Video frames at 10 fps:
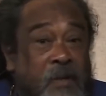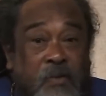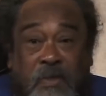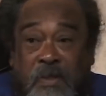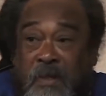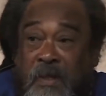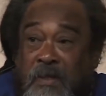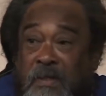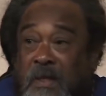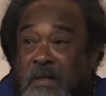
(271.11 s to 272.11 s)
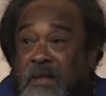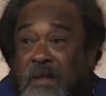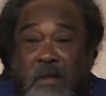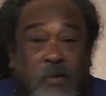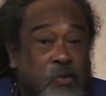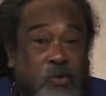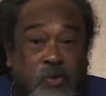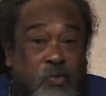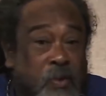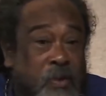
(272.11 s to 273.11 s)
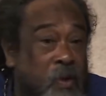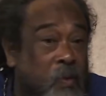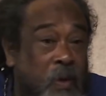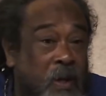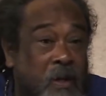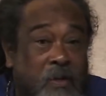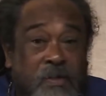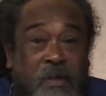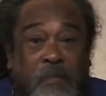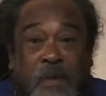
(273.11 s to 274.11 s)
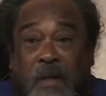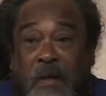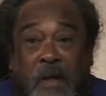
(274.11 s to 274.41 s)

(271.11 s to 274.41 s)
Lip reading: by you sitting in satsang or just doing your work or something,